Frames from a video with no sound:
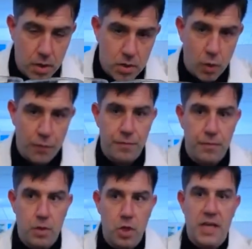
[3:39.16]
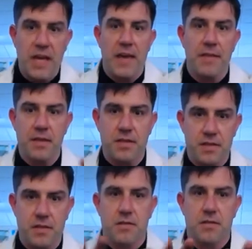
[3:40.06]
So looking at
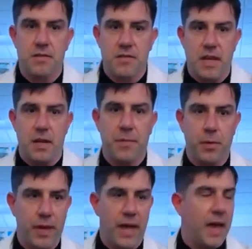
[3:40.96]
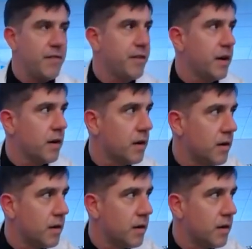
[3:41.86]
this setup that we have here